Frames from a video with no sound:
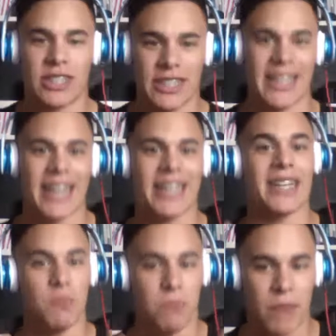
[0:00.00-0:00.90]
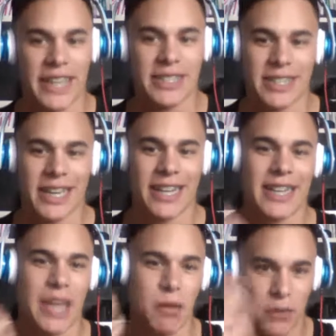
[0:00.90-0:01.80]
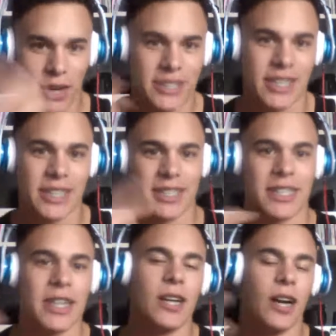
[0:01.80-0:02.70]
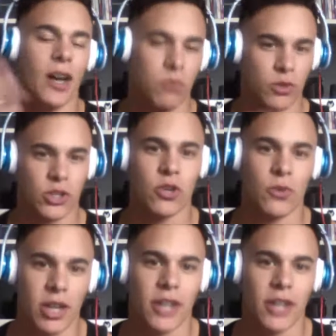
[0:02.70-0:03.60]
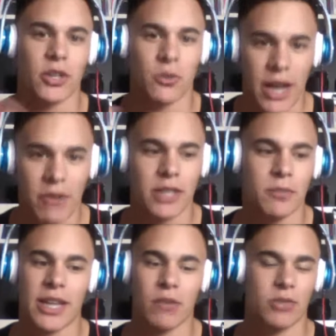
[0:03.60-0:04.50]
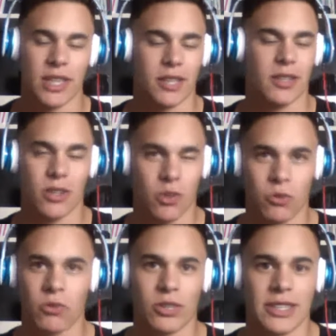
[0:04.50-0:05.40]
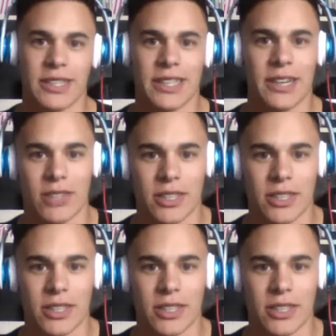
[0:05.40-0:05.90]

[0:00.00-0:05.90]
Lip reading: that like mindset and that processing of what's going on around him, and that was like the coolest thing ever.